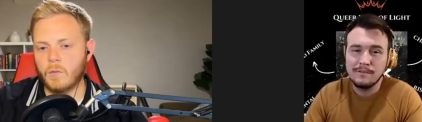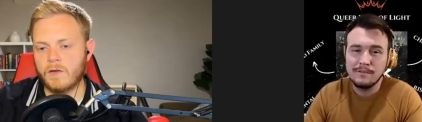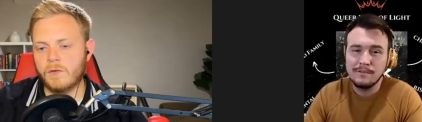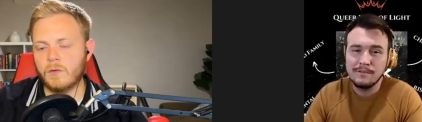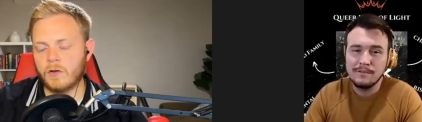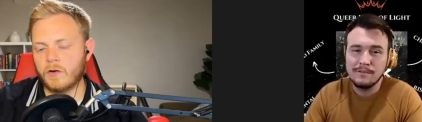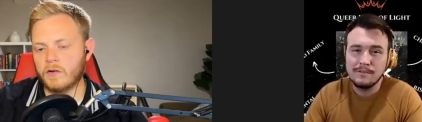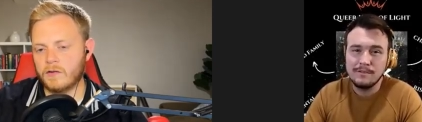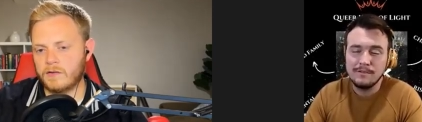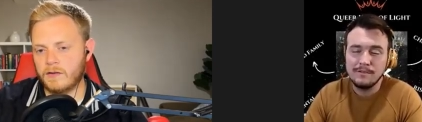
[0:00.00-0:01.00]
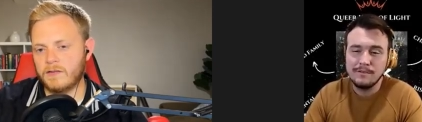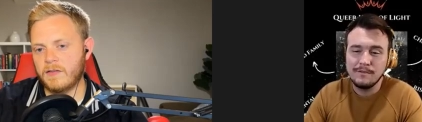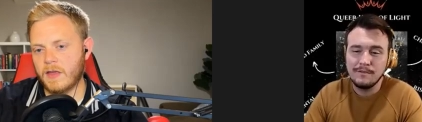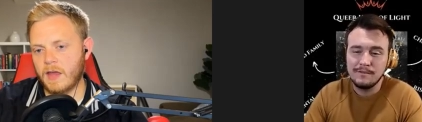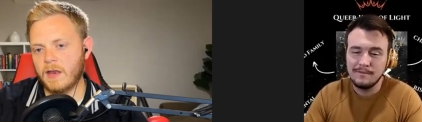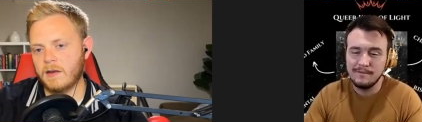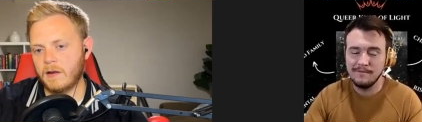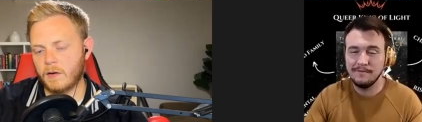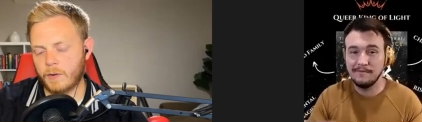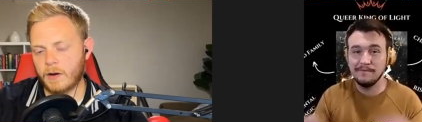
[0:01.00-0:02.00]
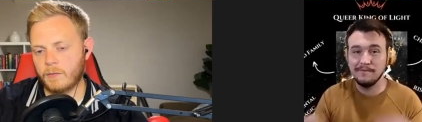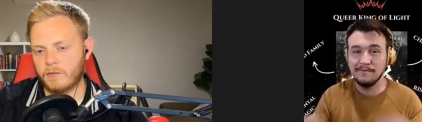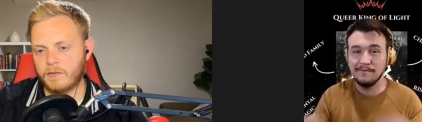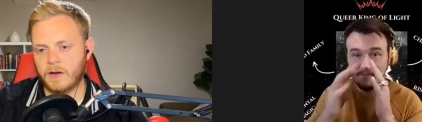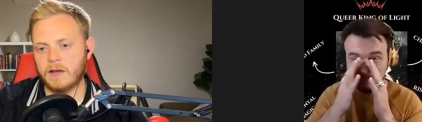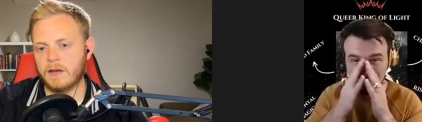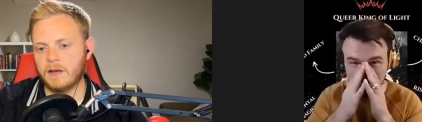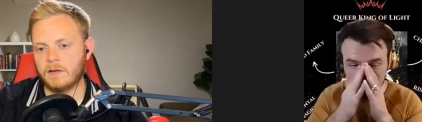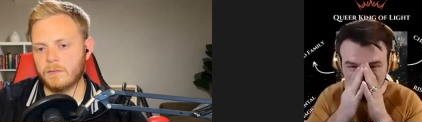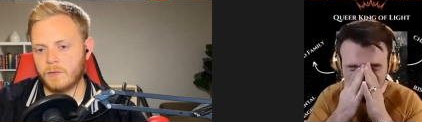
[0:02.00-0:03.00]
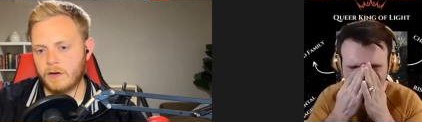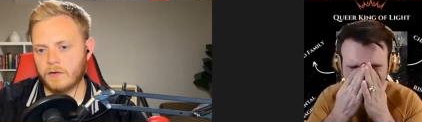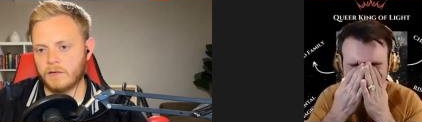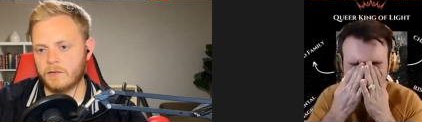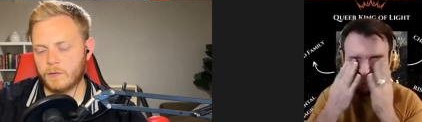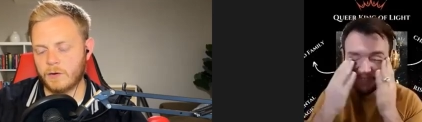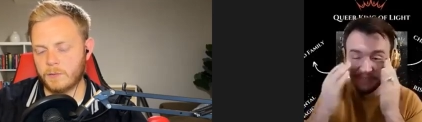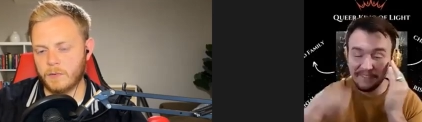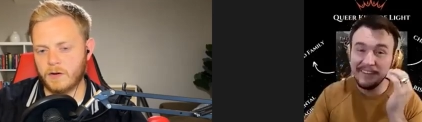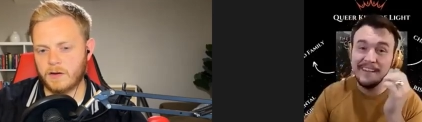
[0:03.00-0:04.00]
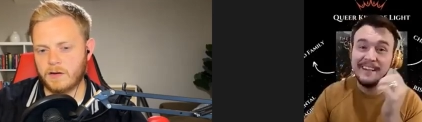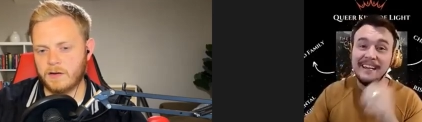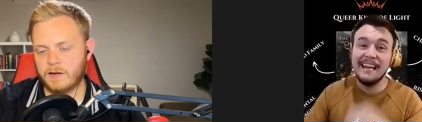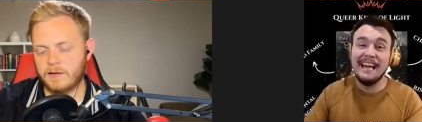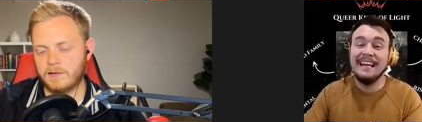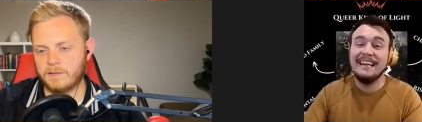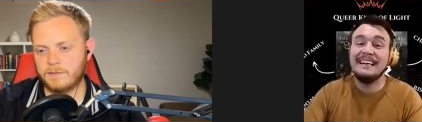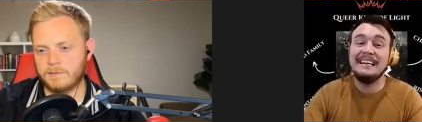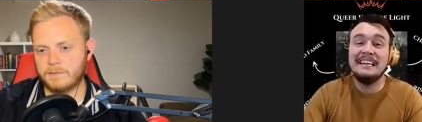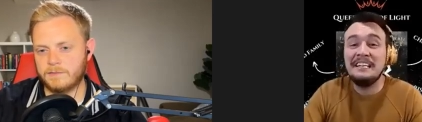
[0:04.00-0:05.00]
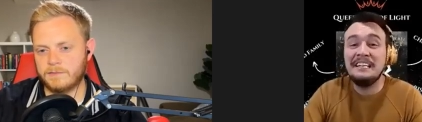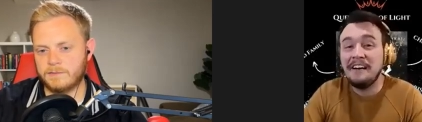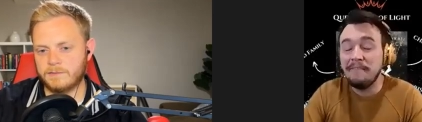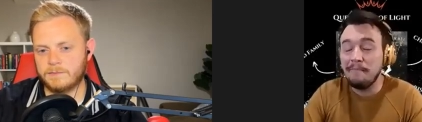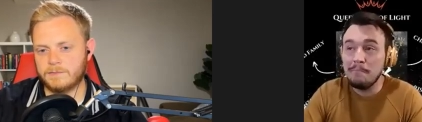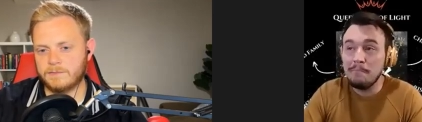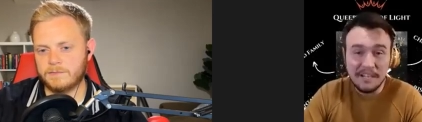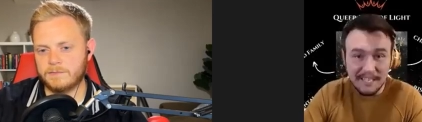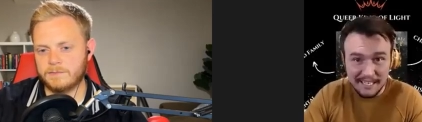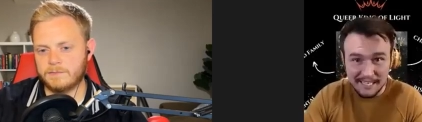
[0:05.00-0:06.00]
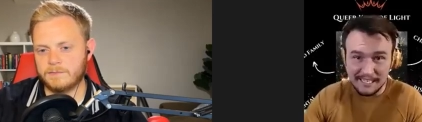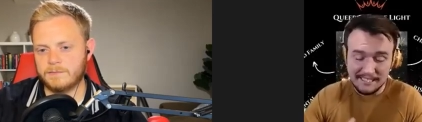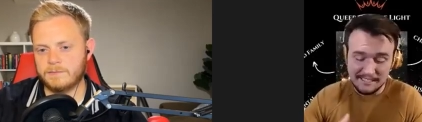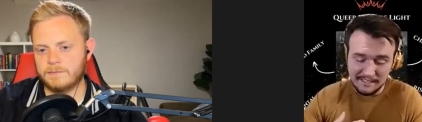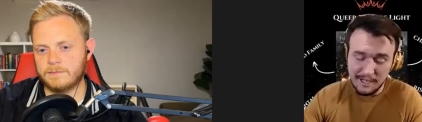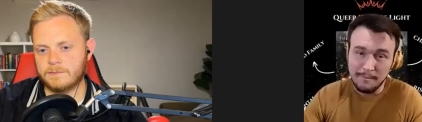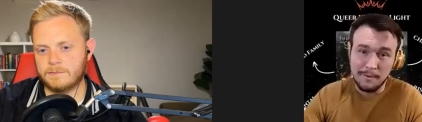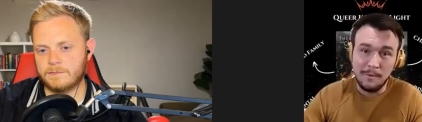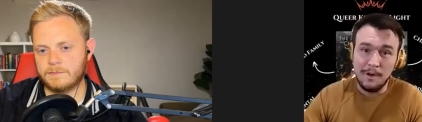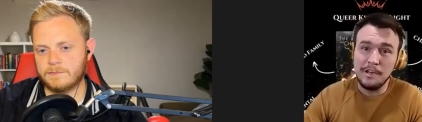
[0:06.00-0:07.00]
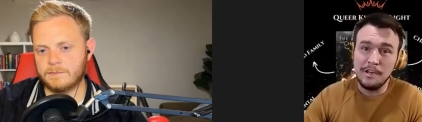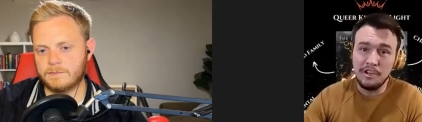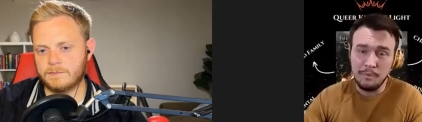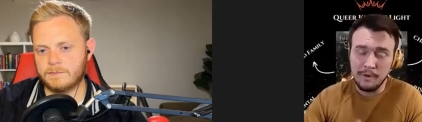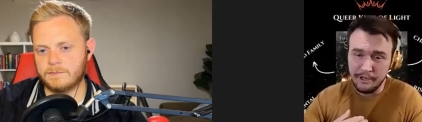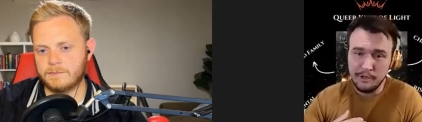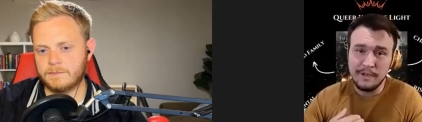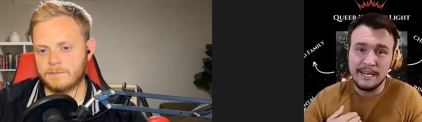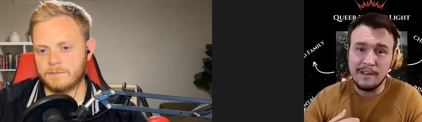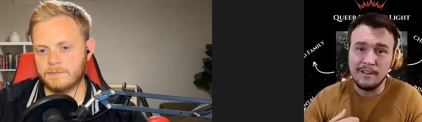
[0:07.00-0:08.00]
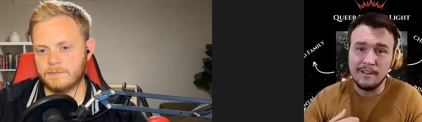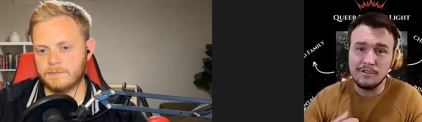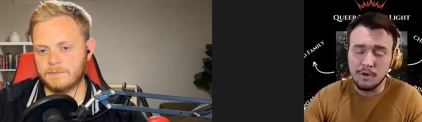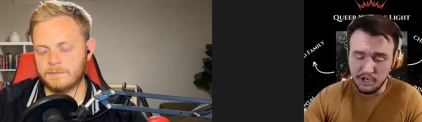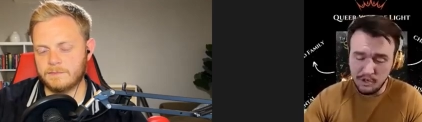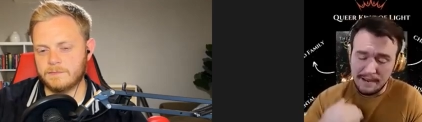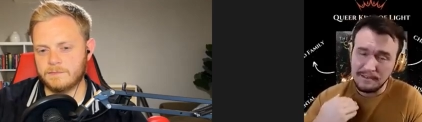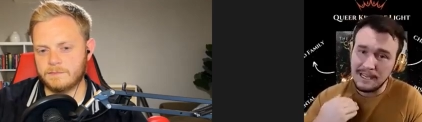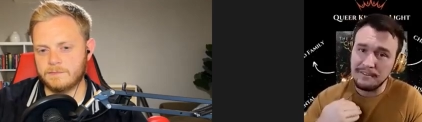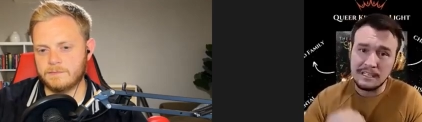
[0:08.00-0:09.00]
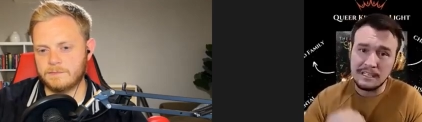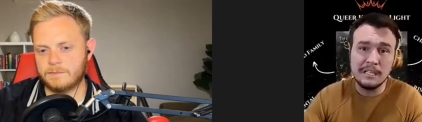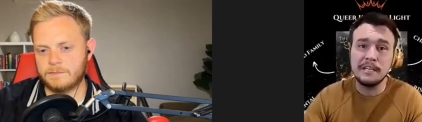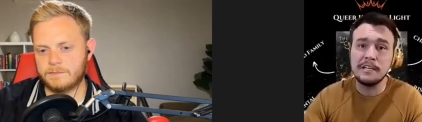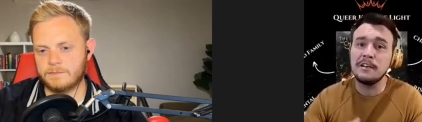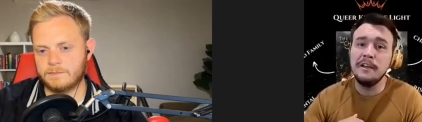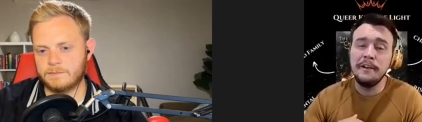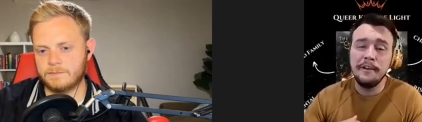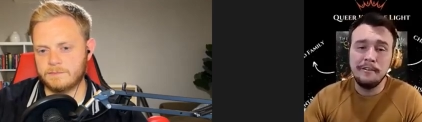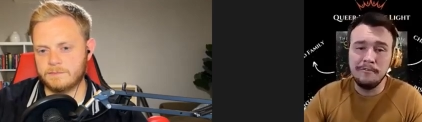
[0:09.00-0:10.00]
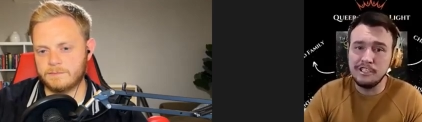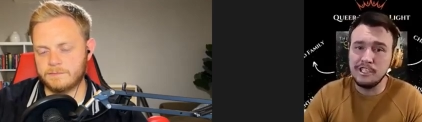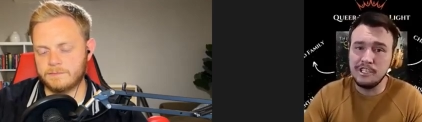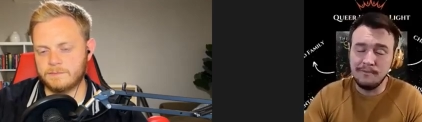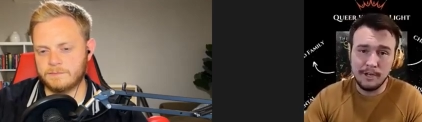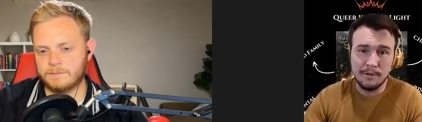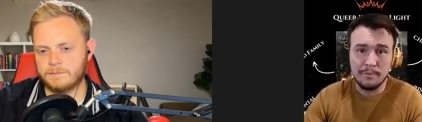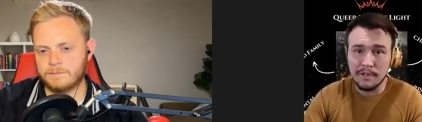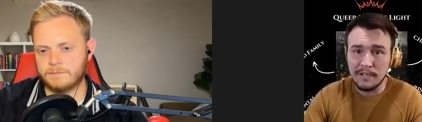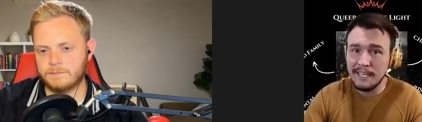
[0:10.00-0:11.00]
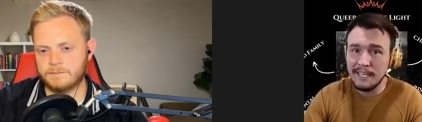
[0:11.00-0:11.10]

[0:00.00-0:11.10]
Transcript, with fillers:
Speaker 1: What have you learned since then around finding readers for your book?
Speaker 2: Um, marketing is number one. When you get out of the door, you have to have a clear vision of what your book